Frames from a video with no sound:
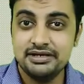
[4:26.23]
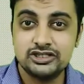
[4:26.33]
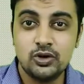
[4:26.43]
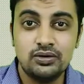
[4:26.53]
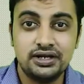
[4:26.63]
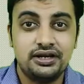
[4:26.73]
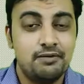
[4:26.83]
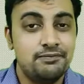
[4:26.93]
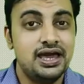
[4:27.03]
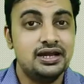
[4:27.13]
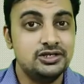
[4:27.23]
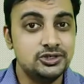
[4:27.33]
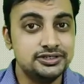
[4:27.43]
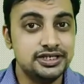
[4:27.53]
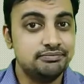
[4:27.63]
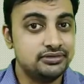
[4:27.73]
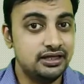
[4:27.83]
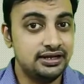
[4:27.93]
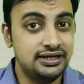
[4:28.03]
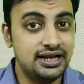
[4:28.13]
concrete, we are using the
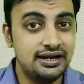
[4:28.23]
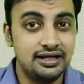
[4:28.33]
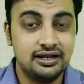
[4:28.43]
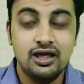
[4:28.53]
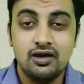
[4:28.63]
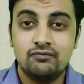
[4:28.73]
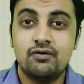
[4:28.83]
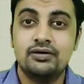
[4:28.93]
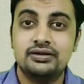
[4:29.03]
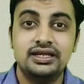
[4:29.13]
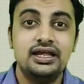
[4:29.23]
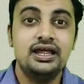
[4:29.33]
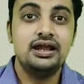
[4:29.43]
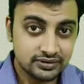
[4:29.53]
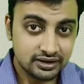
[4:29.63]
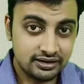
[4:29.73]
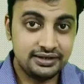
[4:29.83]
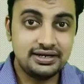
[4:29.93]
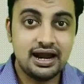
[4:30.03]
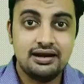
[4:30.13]
retarder for the
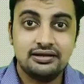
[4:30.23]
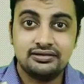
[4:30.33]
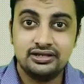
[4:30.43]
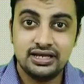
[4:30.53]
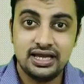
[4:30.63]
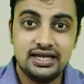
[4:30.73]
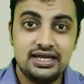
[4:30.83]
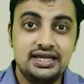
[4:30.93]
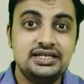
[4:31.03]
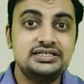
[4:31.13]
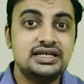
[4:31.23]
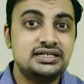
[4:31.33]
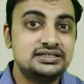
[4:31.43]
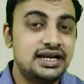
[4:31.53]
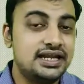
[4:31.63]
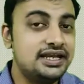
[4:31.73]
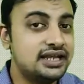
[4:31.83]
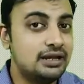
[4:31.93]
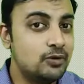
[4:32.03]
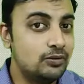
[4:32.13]
retard the initial setting
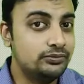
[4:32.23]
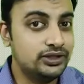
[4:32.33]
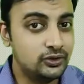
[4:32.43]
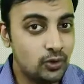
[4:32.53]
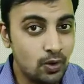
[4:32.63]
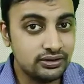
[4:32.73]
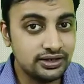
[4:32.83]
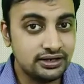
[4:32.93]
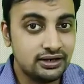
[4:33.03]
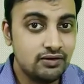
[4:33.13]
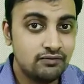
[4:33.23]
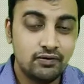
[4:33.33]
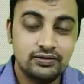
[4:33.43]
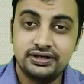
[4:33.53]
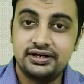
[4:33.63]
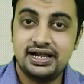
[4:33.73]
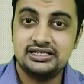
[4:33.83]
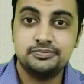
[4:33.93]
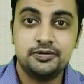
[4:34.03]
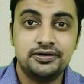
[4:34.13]
time of the concrete for the
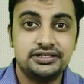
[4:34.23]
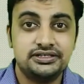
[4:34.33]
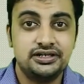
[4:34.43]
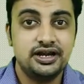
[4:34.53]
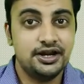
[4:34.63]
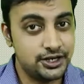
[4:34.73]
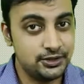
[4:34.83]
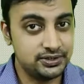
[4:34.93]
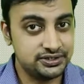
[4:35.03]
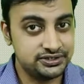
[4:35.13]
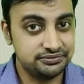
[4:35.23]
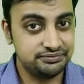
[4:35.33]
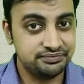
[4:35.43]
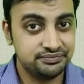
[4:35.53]
transportation duration.